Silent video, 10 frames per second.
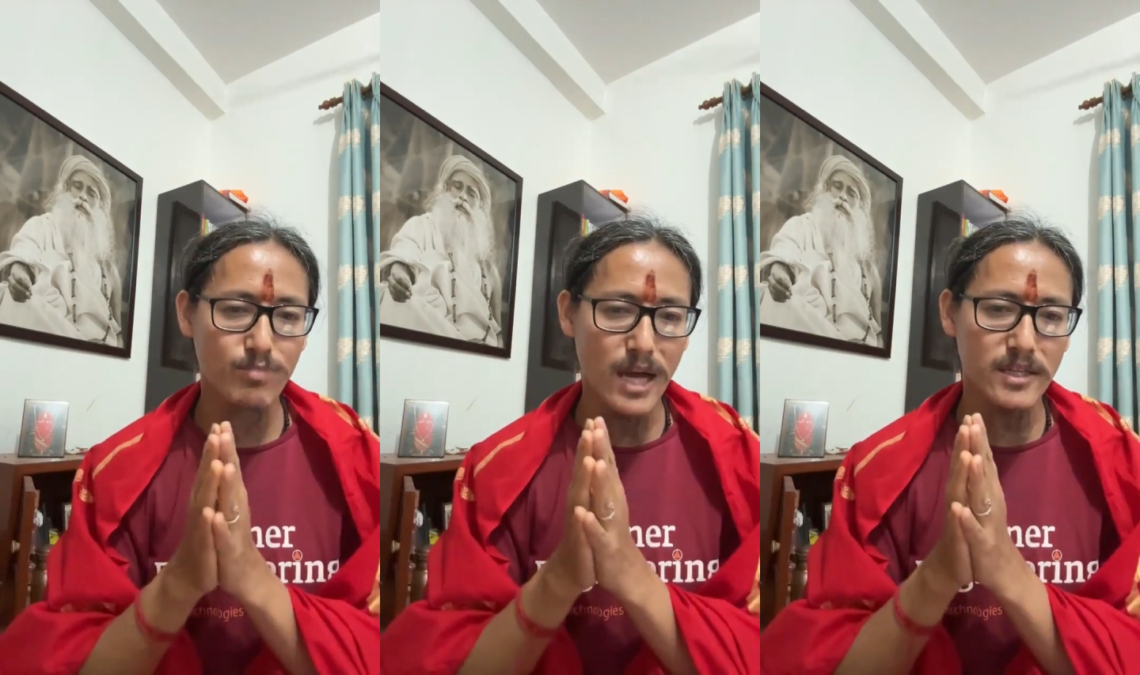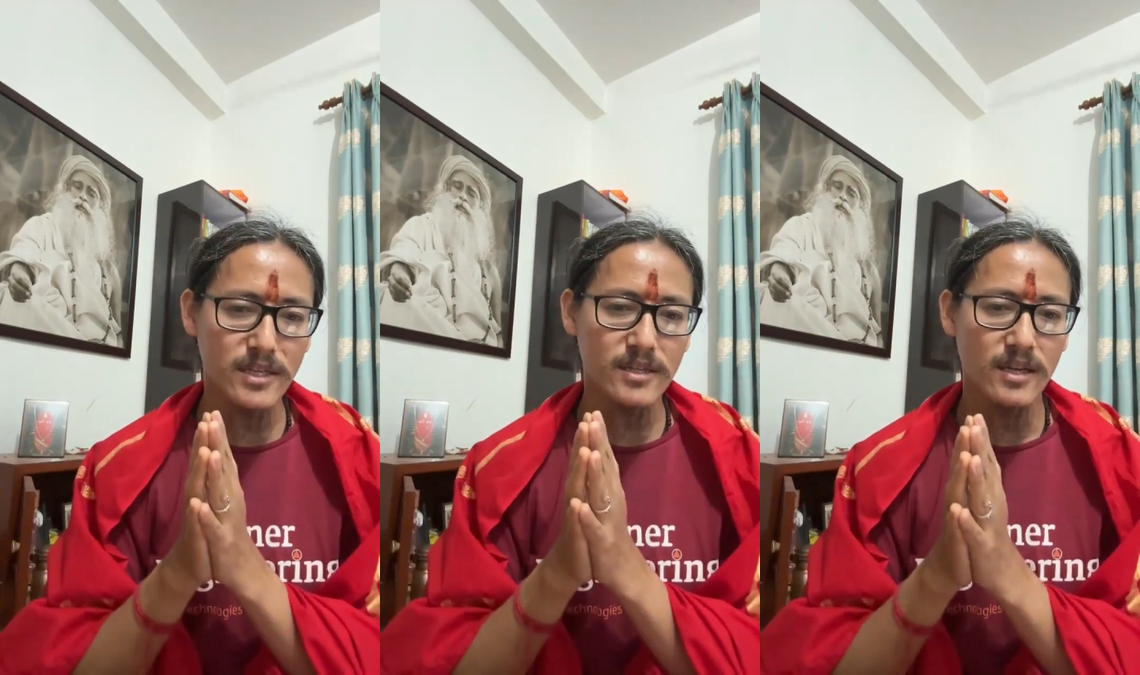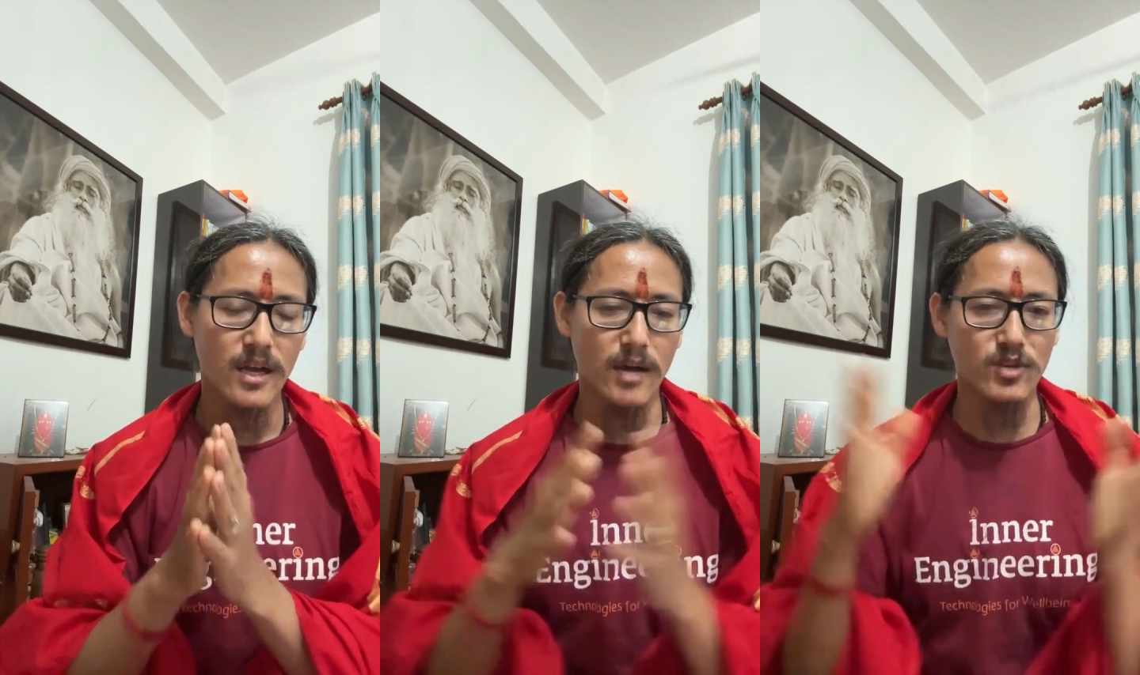planet.
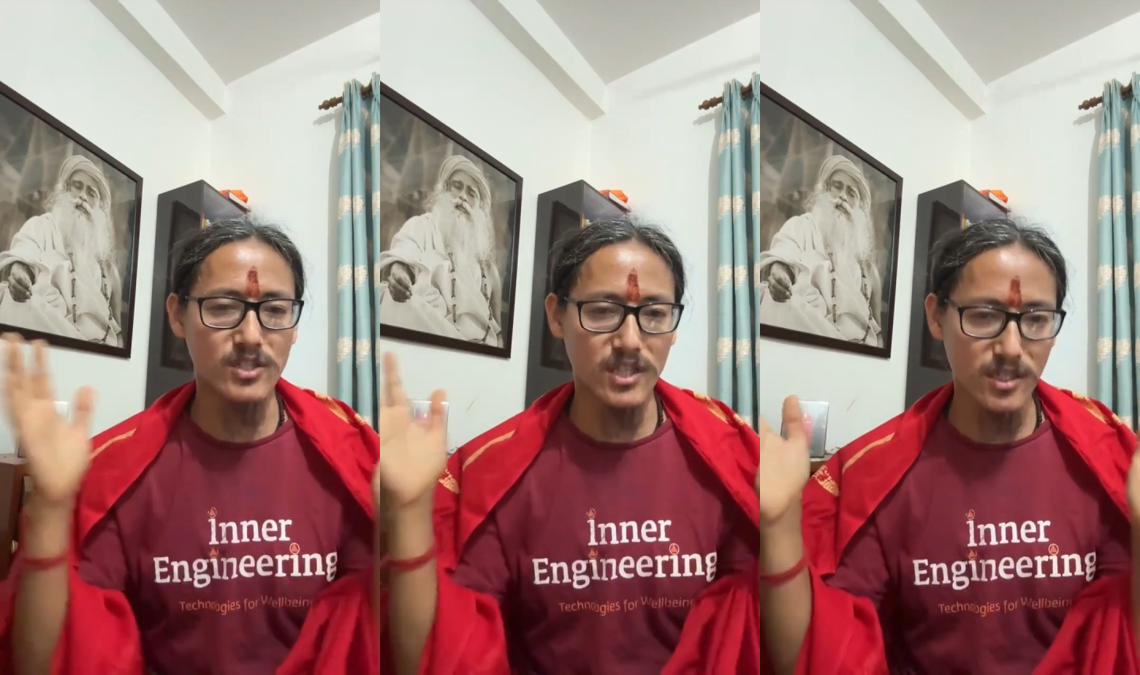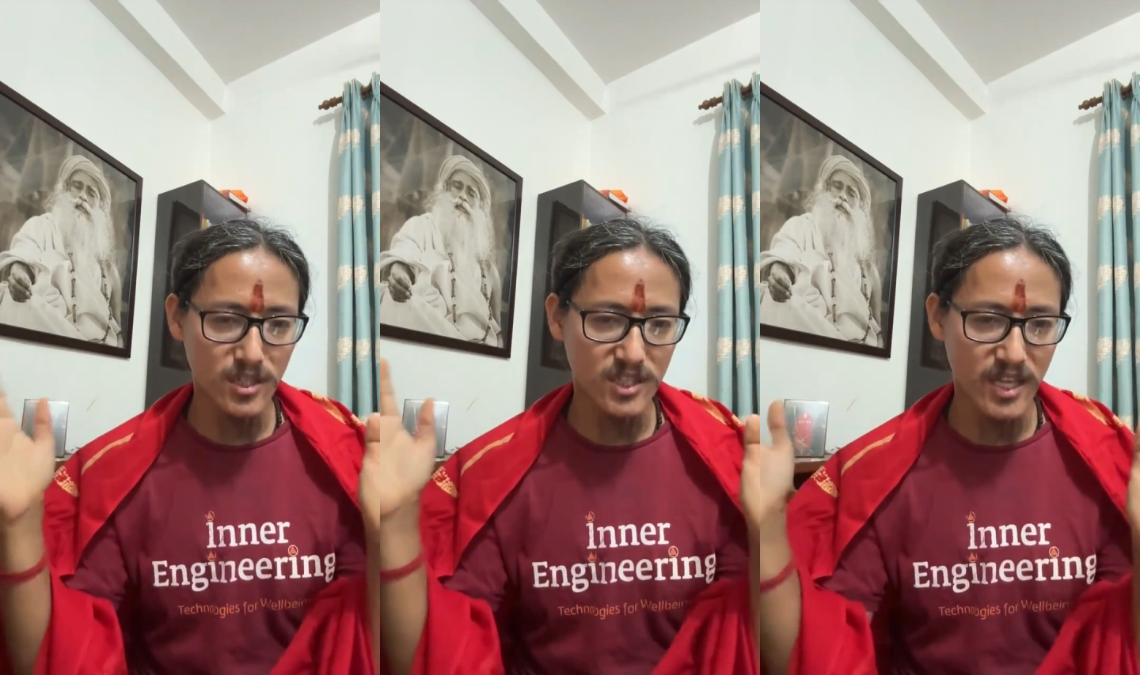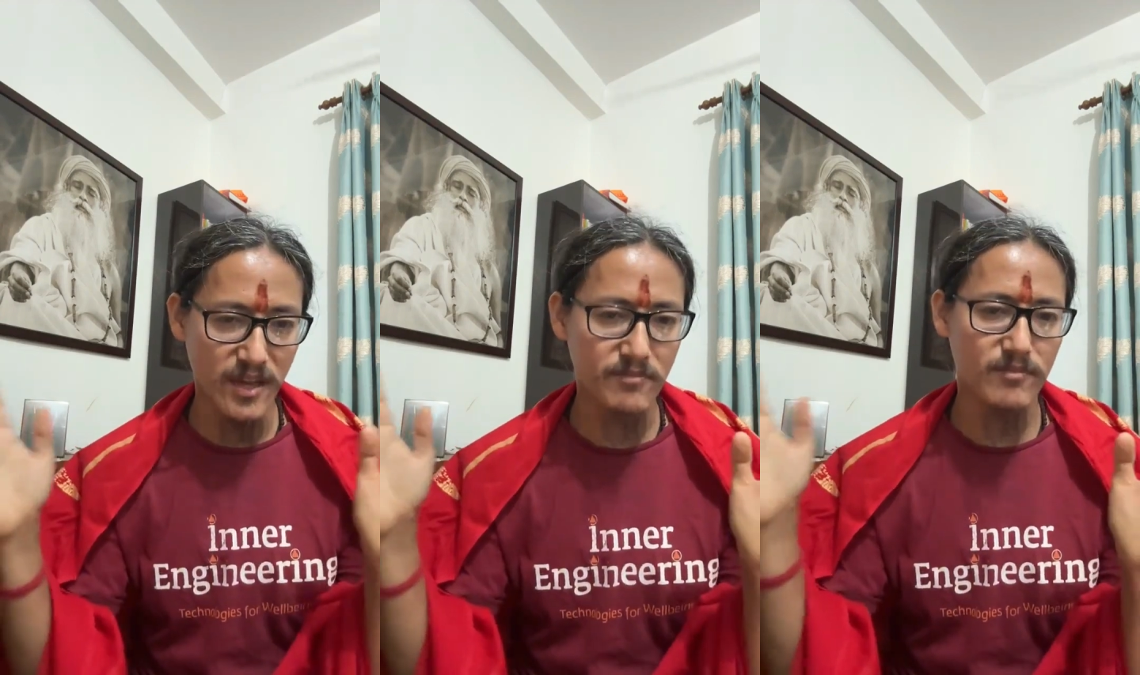I'm not saying in the
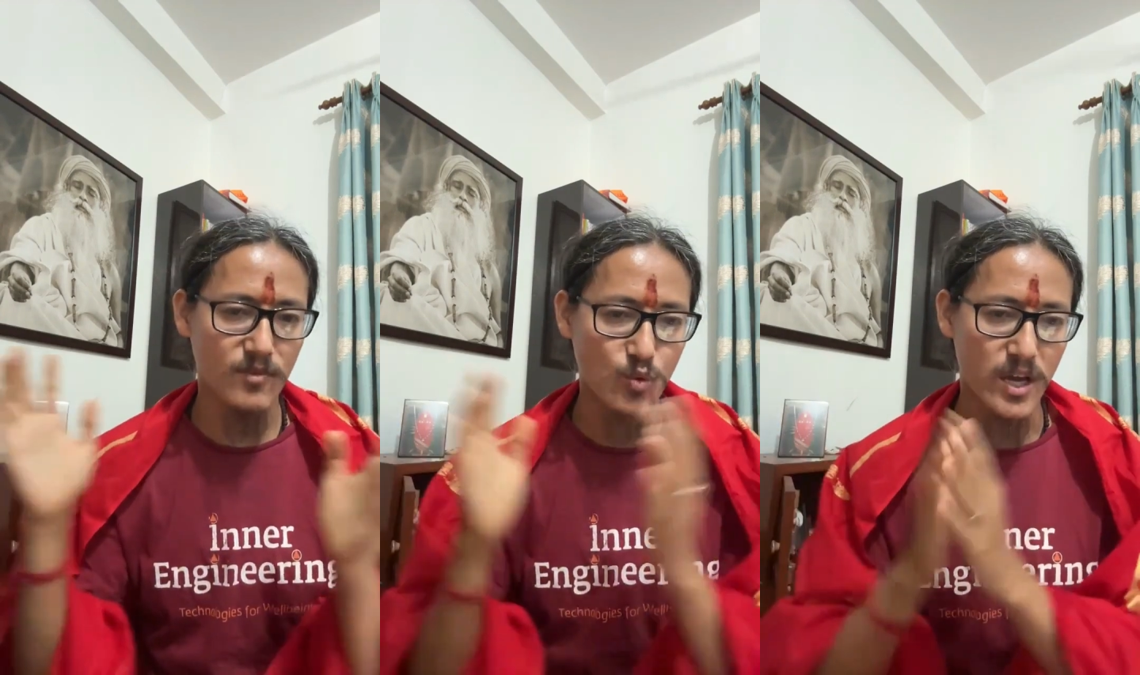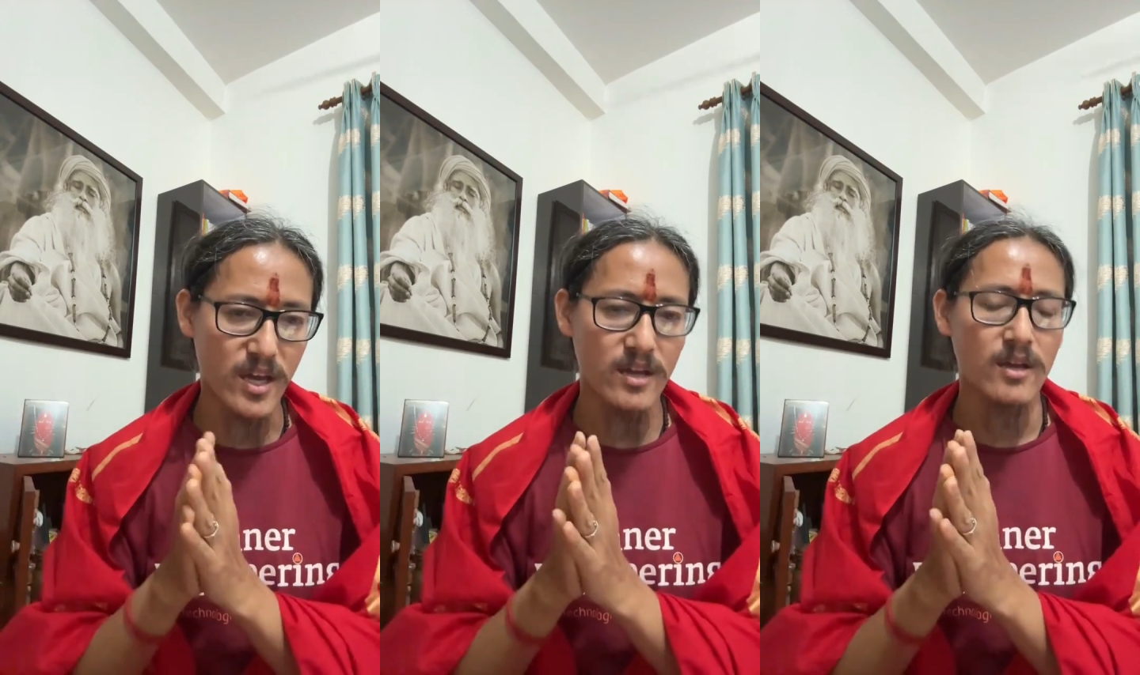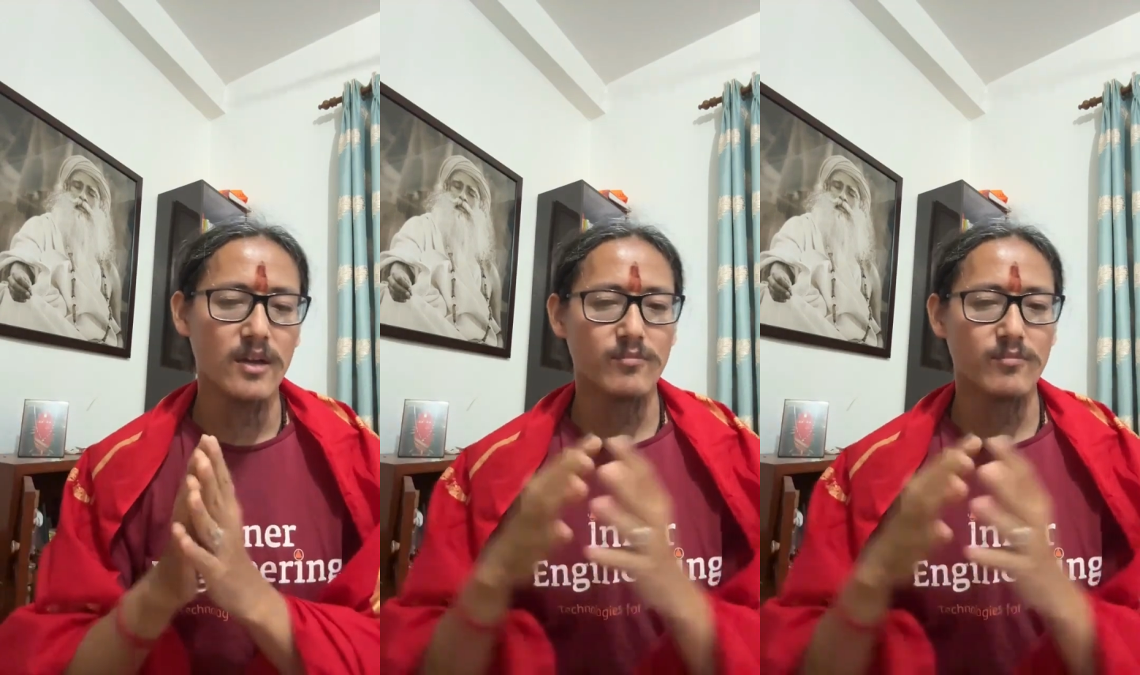same way,